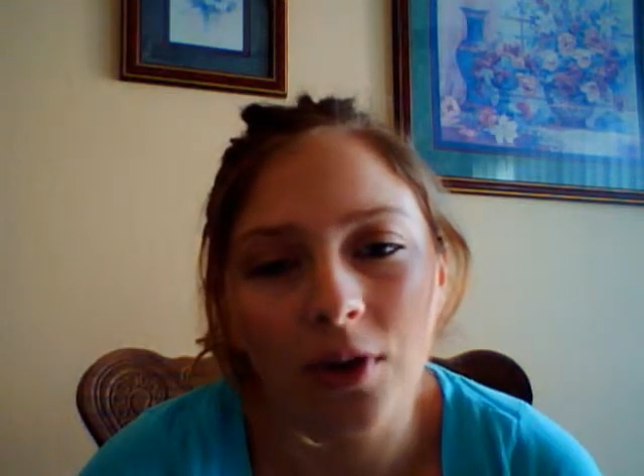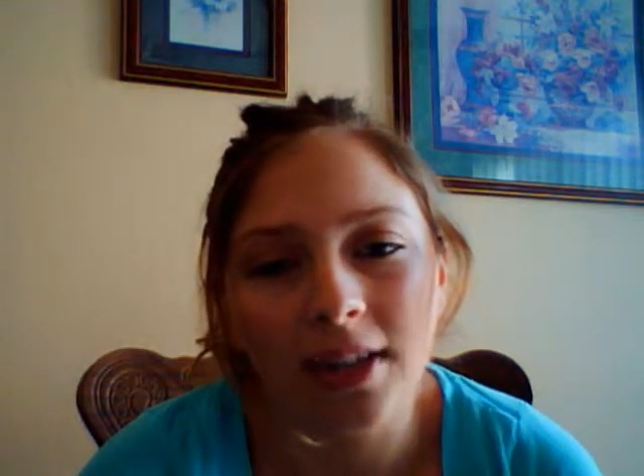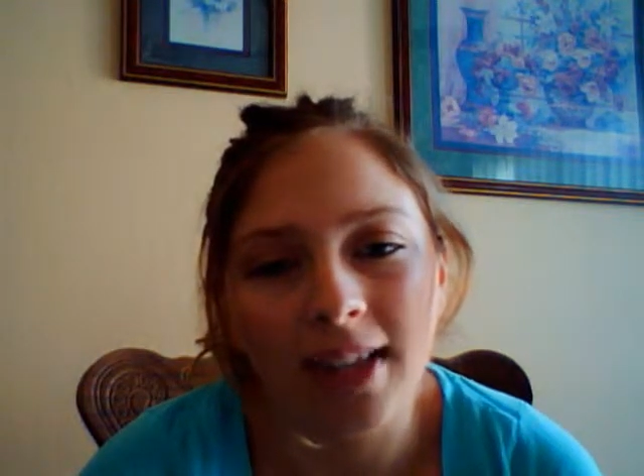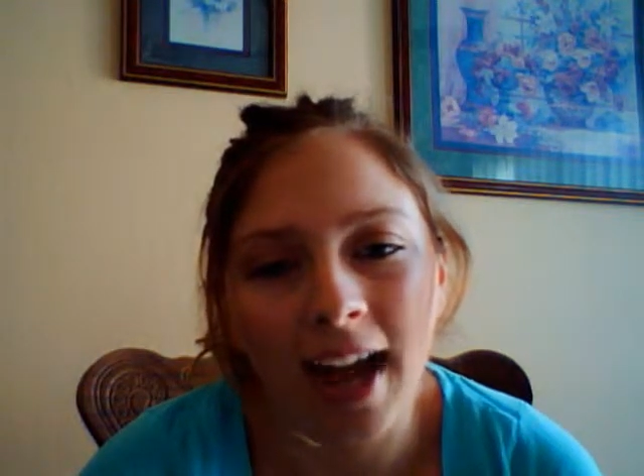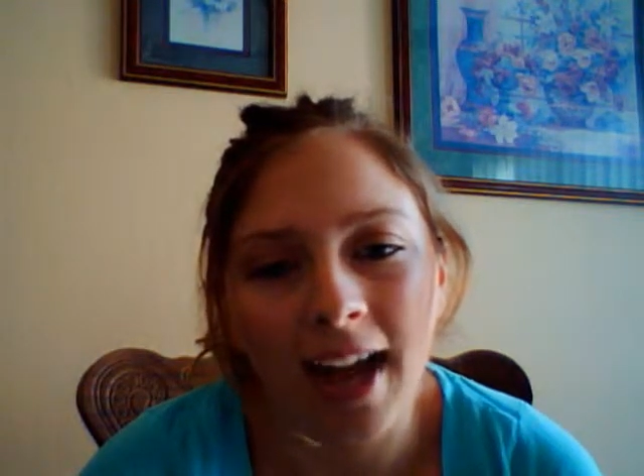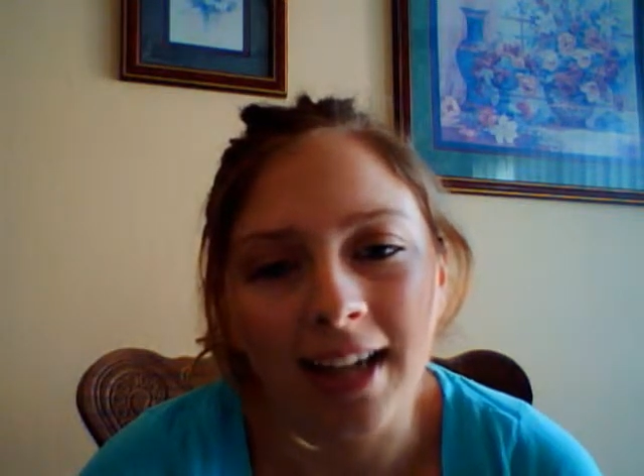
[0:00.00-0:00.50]

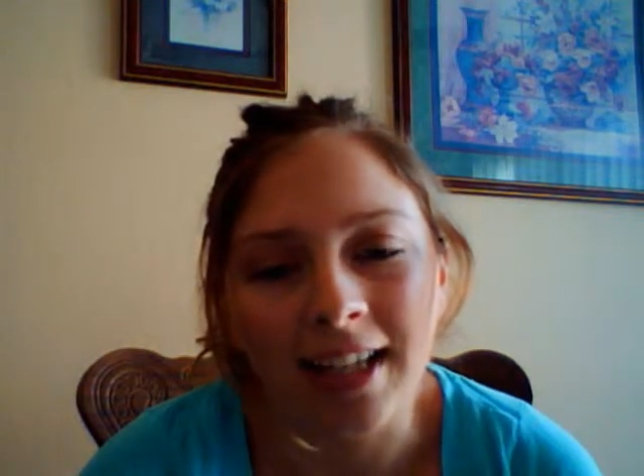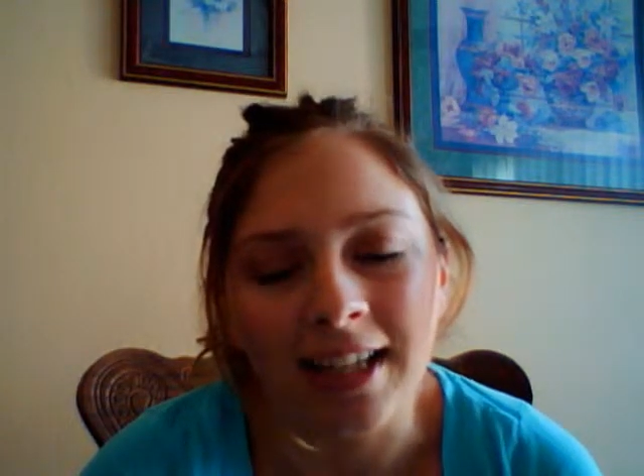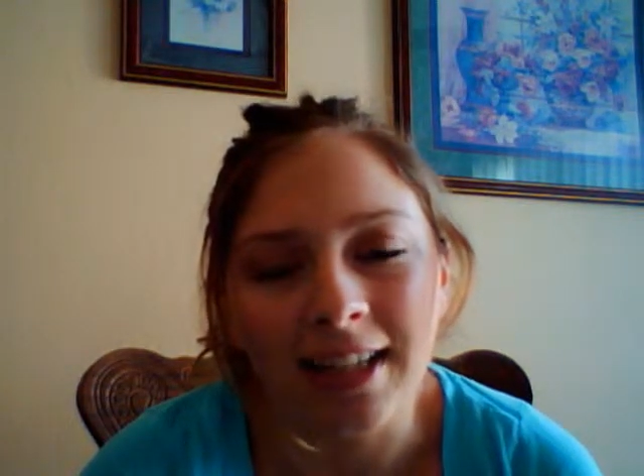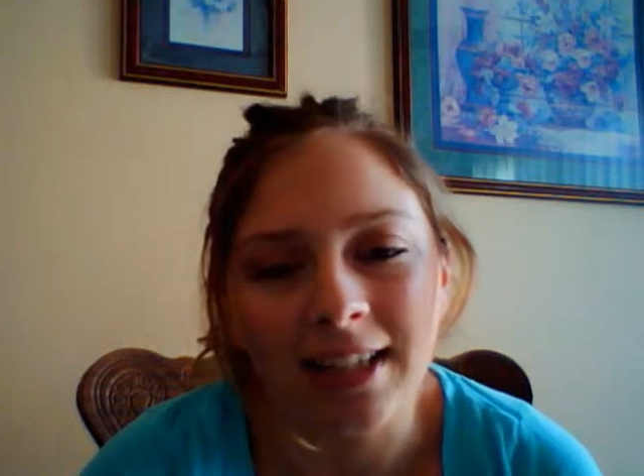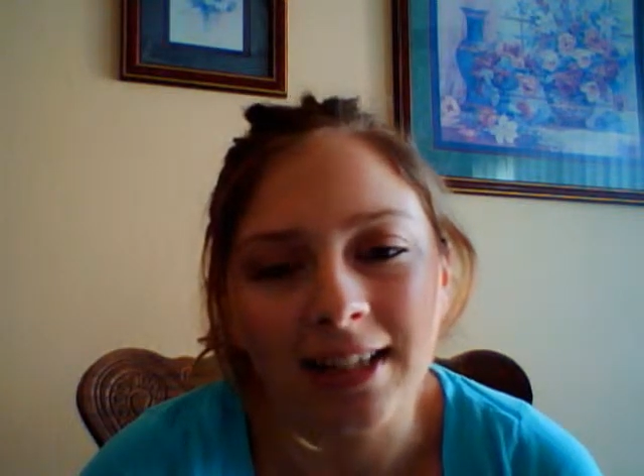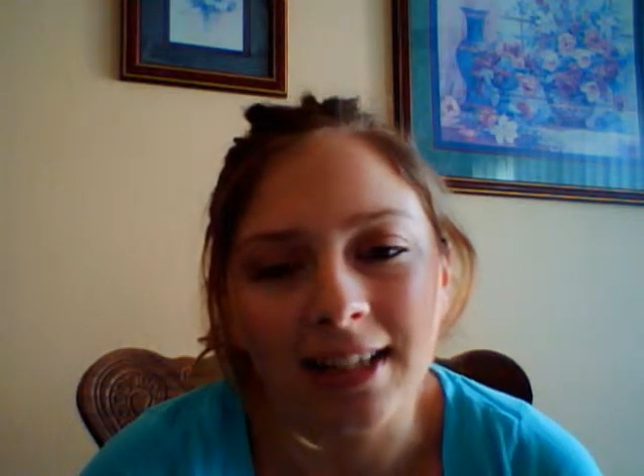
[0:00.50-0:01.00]
because I hadn't
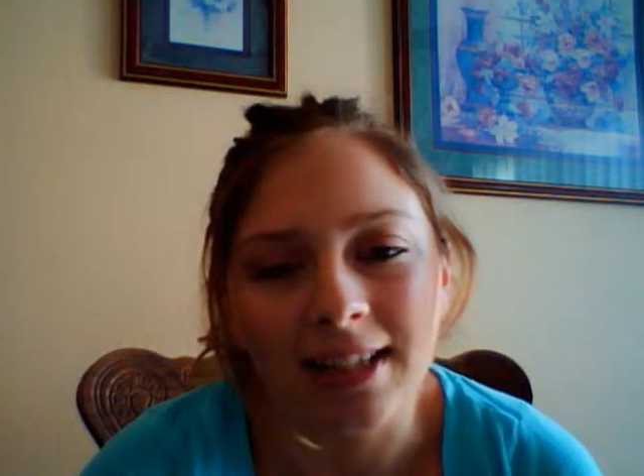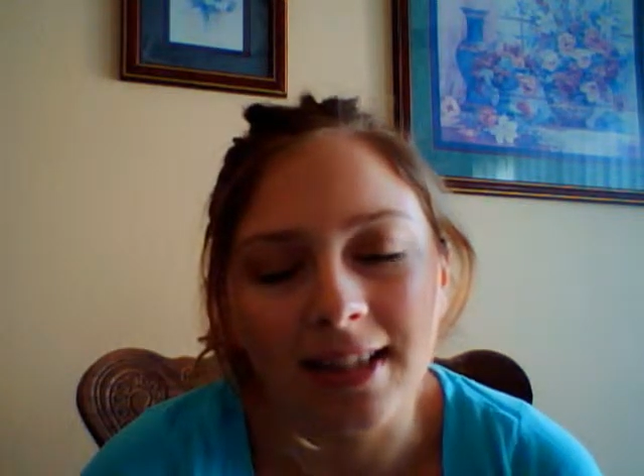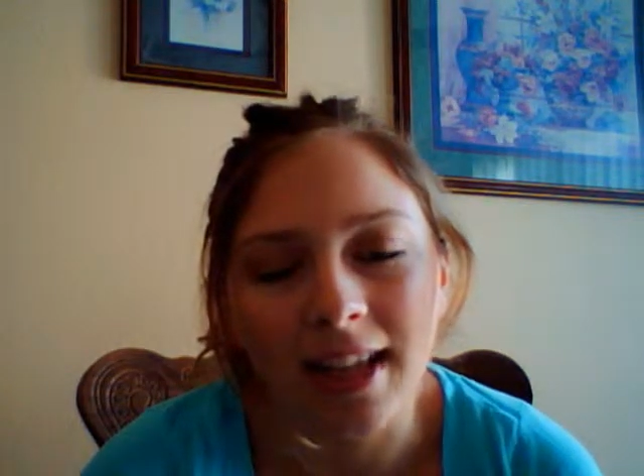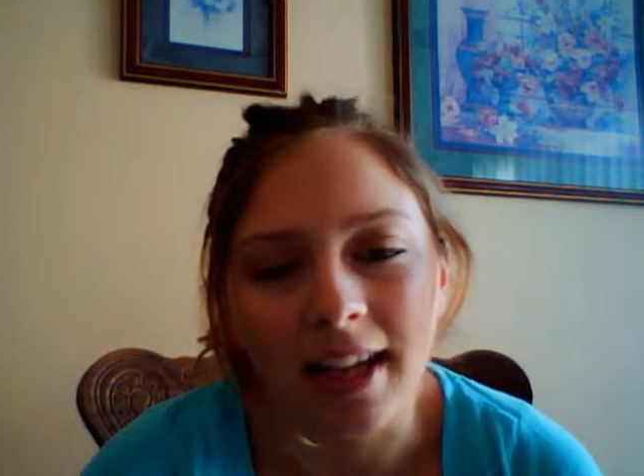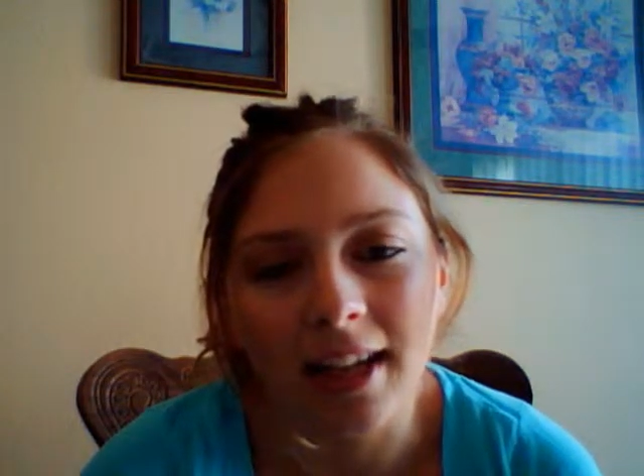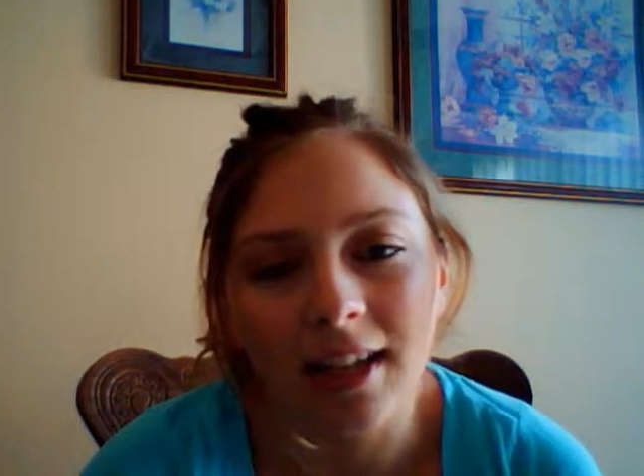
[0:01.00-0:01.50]
eaten since
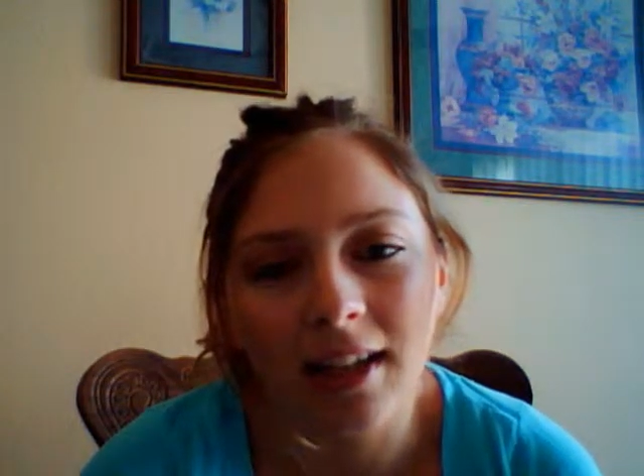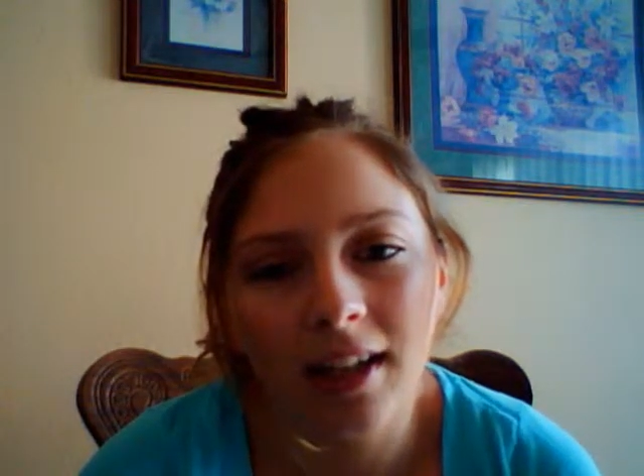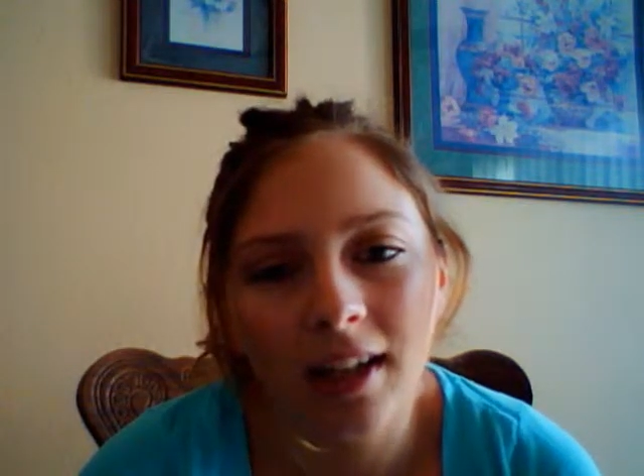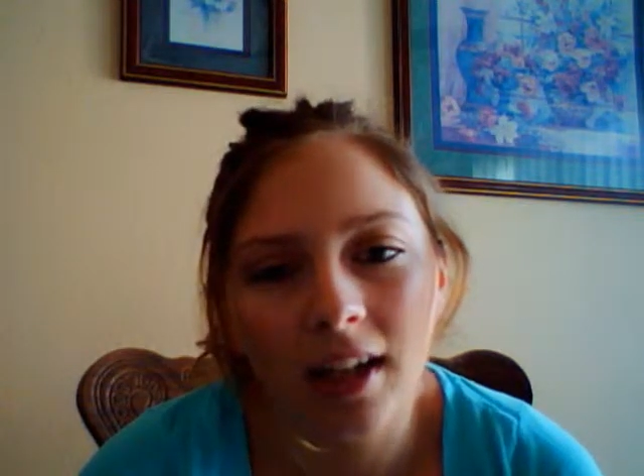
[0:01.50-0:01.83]
like